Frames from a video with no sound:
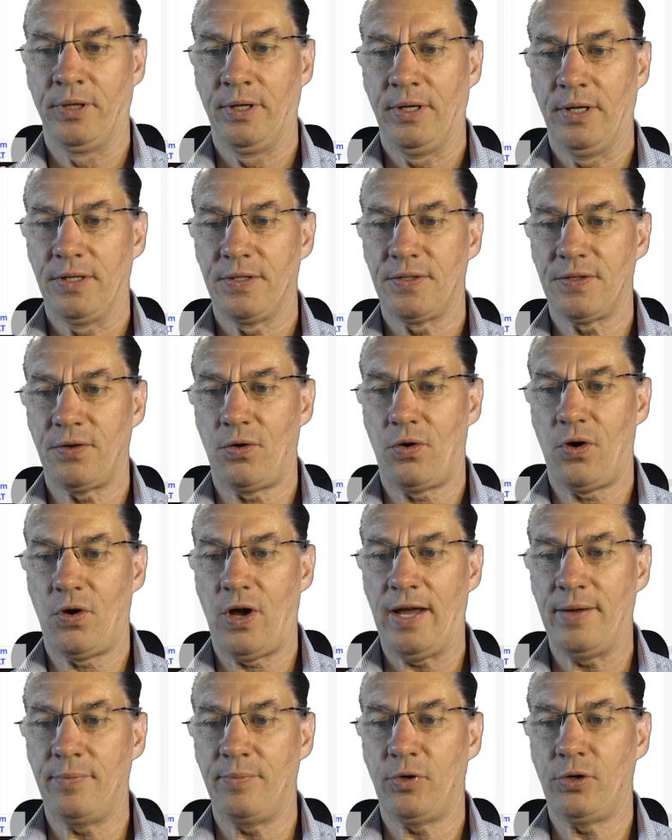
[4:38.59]
So
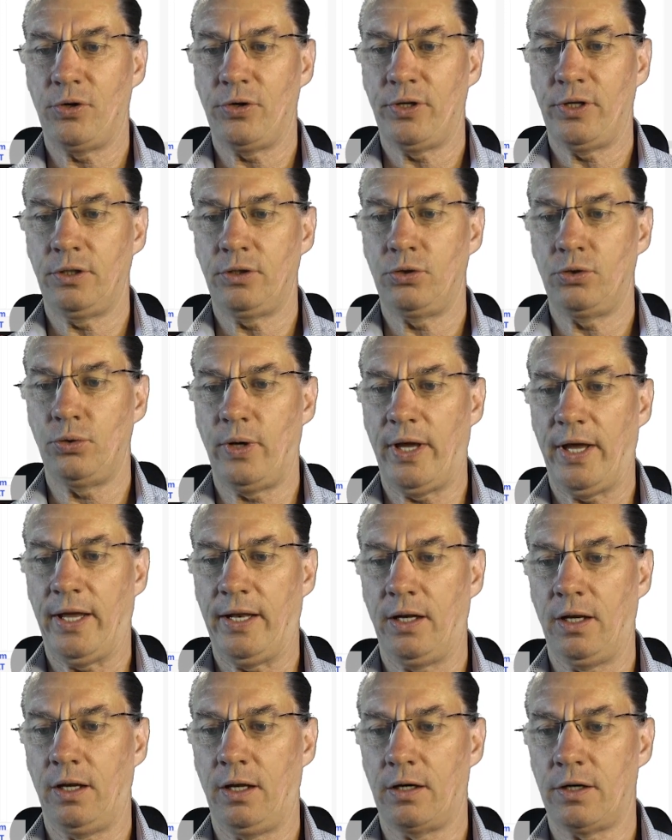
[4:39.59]
I'm going to
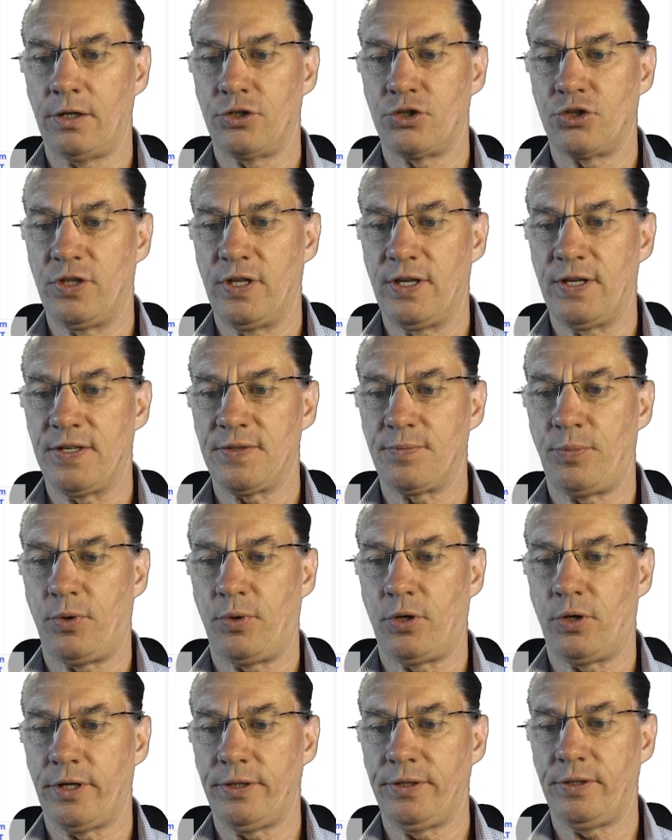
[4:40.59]
enlarge this
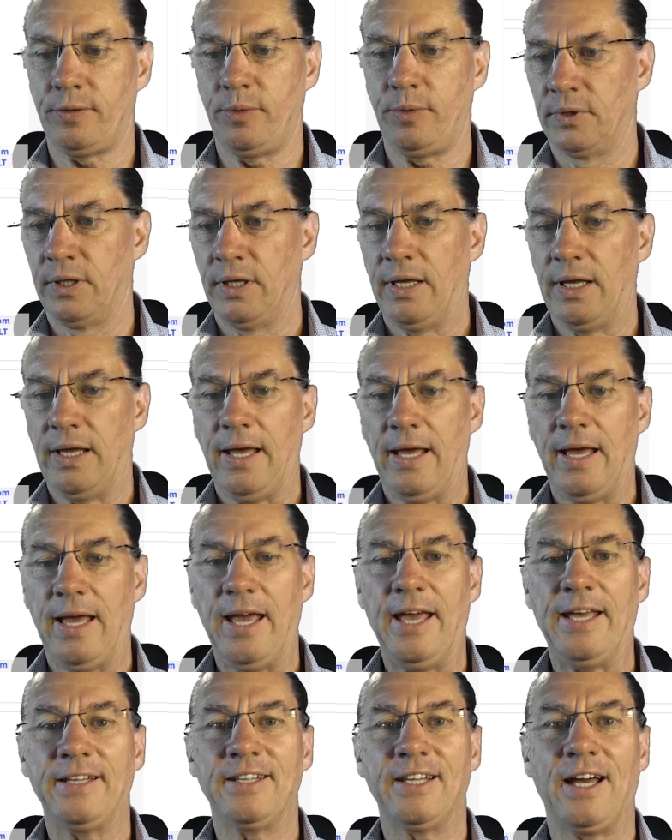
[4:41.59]
part a bit.
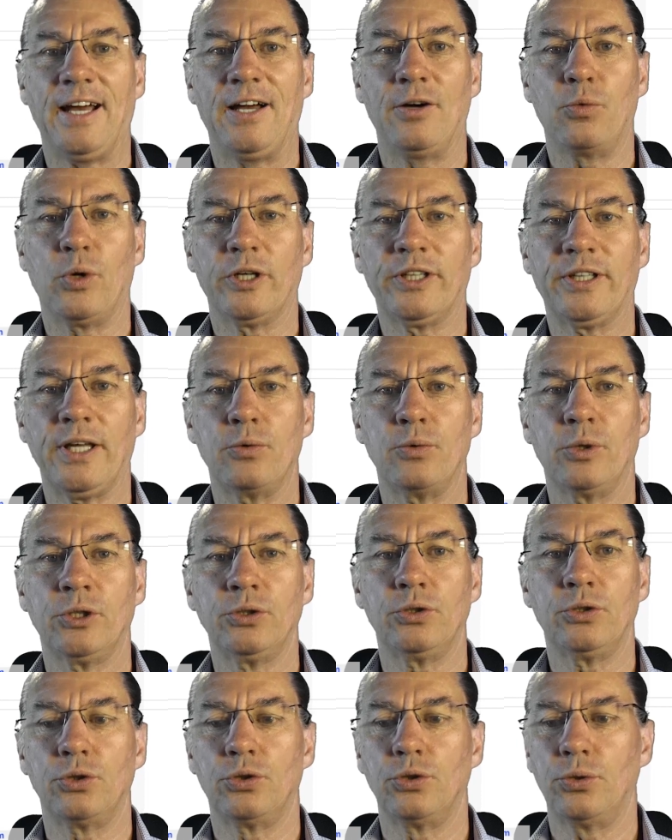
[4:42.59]
And what I want to
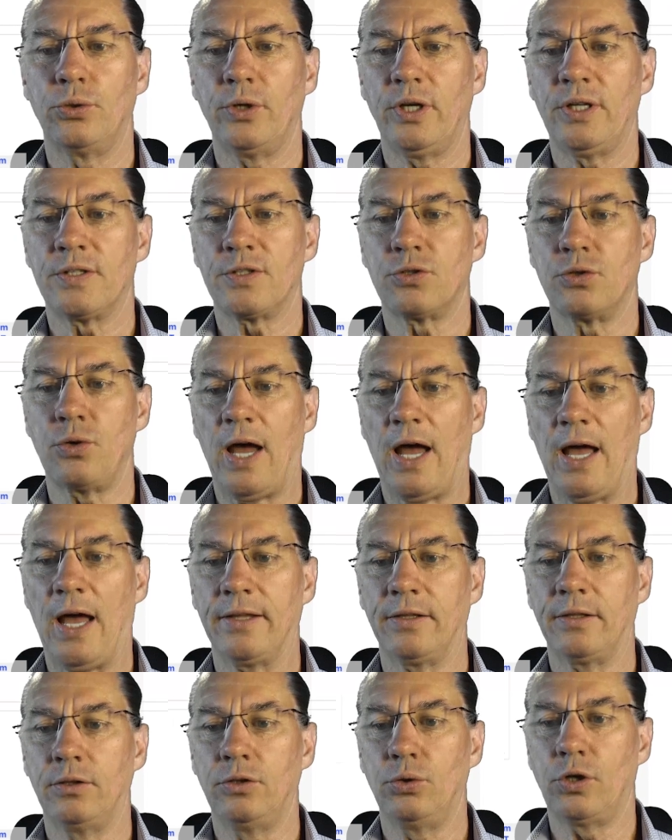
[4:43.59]
do is to add
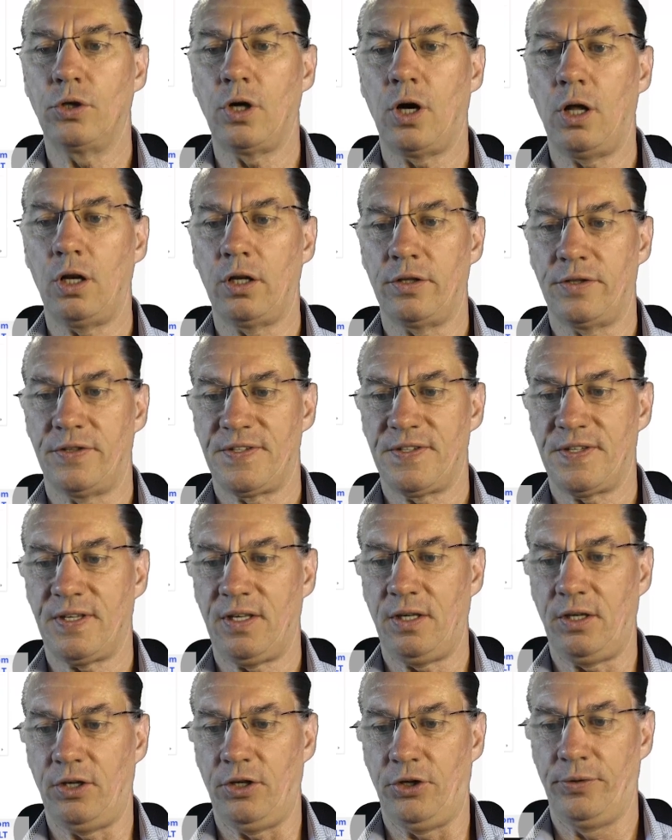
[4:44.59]
new columns
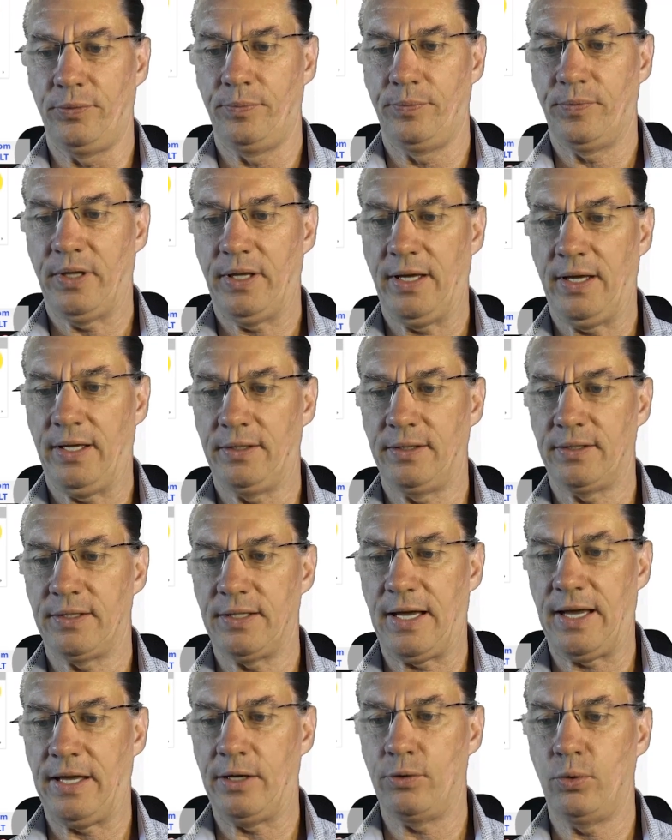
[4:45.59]
here. And
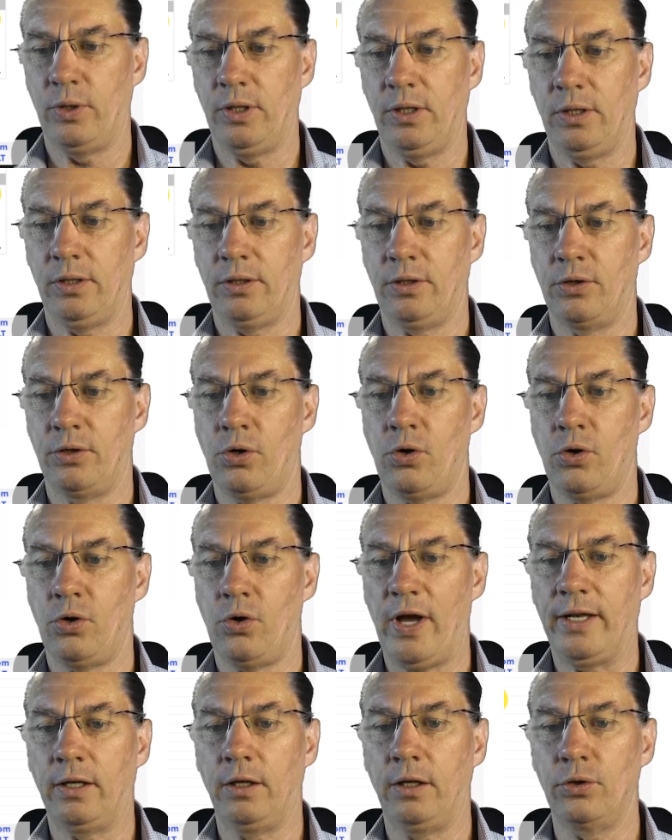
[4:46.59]
I will go
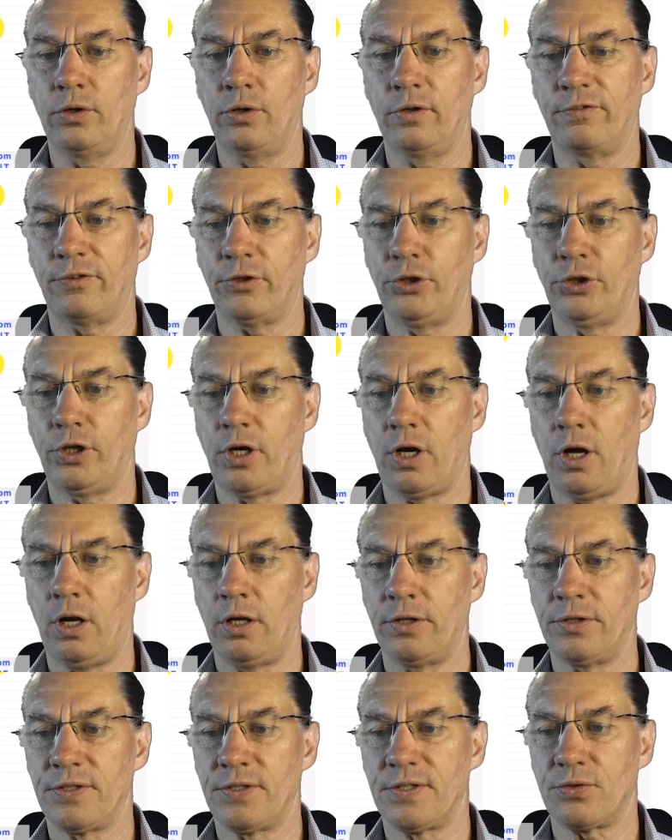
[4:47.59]
and look for the
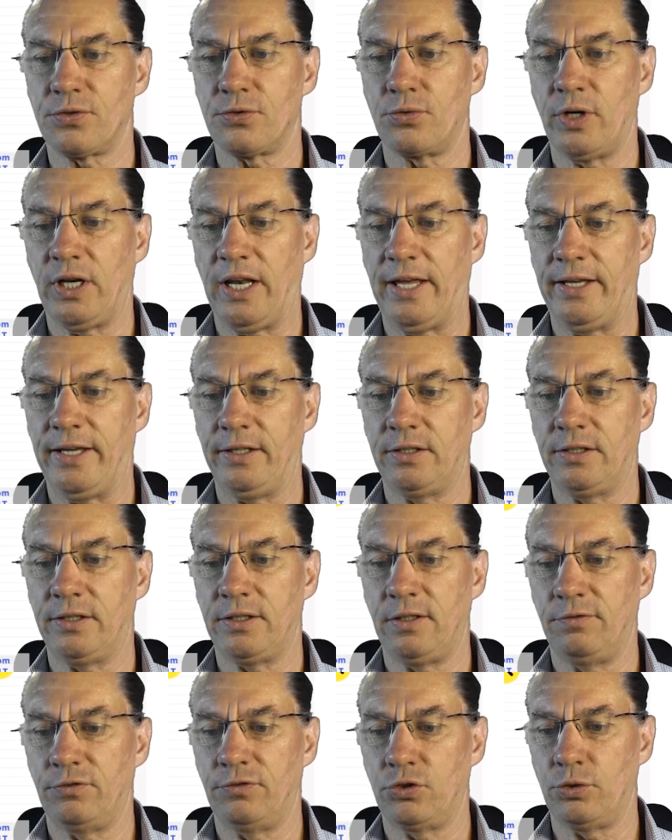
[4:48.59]
columns relative
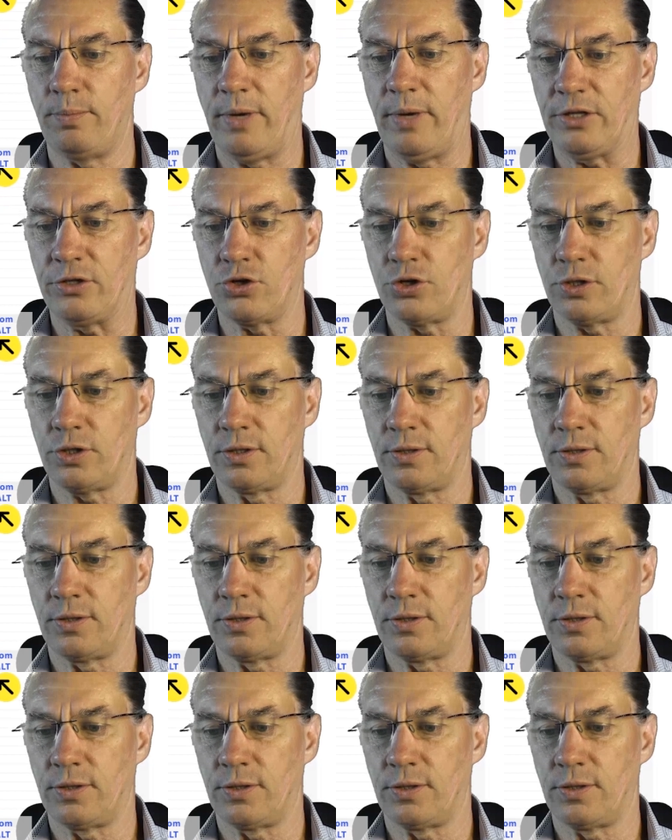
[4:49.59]
to budget.